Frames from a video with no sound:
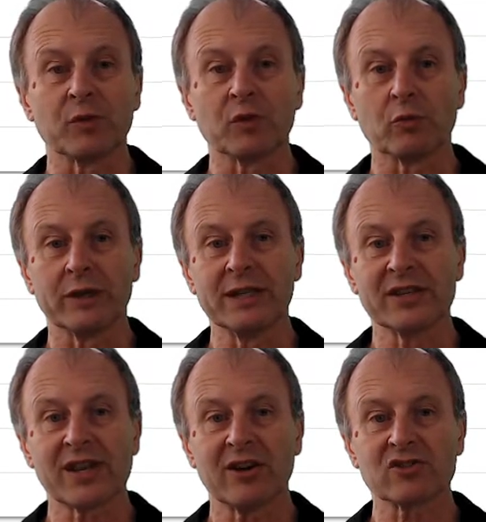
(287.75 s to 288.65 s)
reading
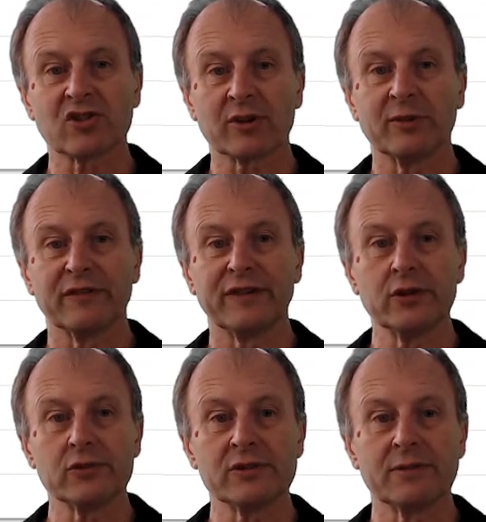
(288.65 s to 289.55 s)
sales document
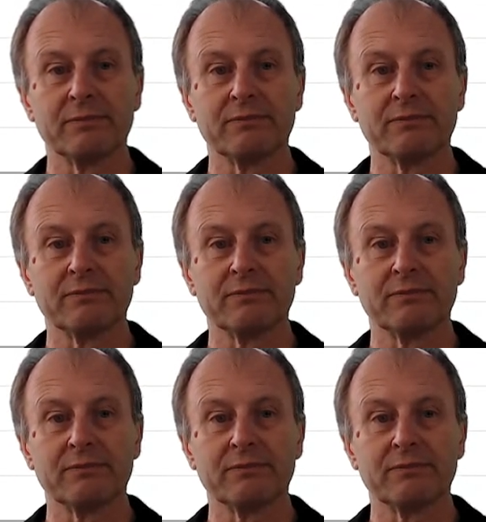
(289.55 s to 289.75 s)
fields.